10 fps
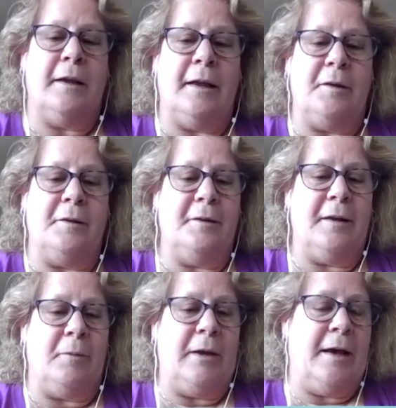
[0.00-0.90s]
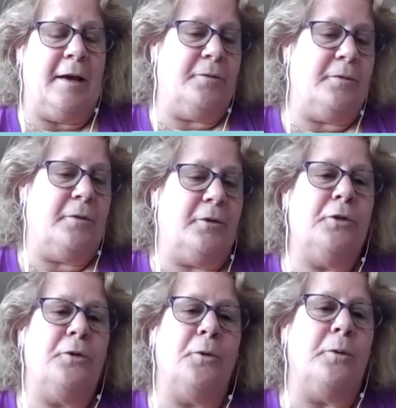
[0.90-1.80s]
and we have
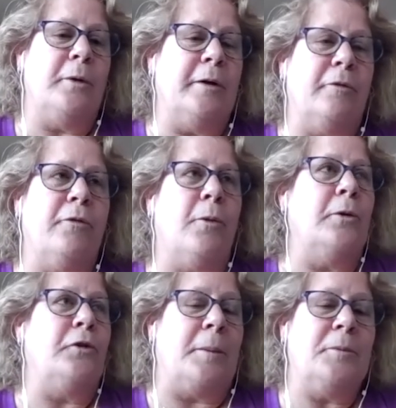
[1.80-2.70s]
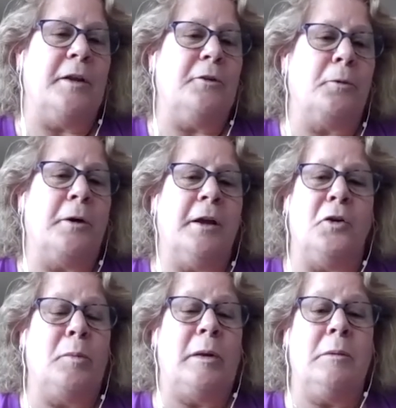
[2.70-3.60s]
2 to 4 job sites working.
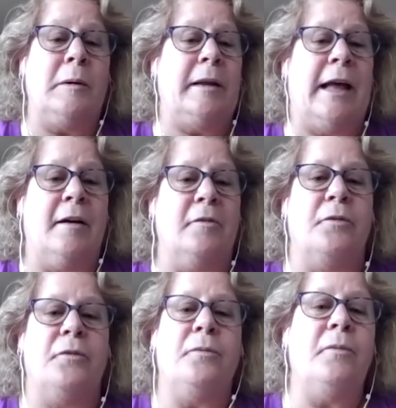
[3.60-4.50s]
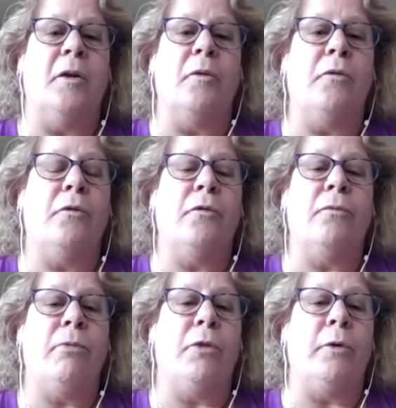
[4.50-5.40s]
Normally we would have
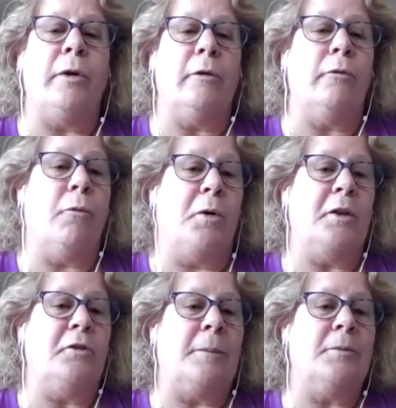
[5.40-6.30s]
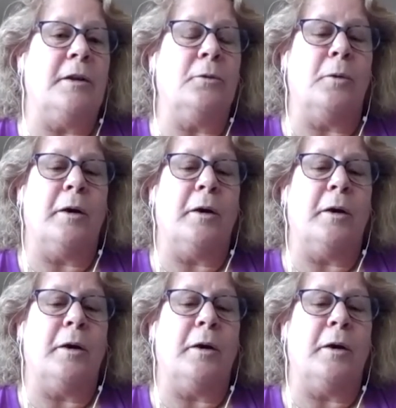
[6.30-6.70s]
30 or 40 job sites working.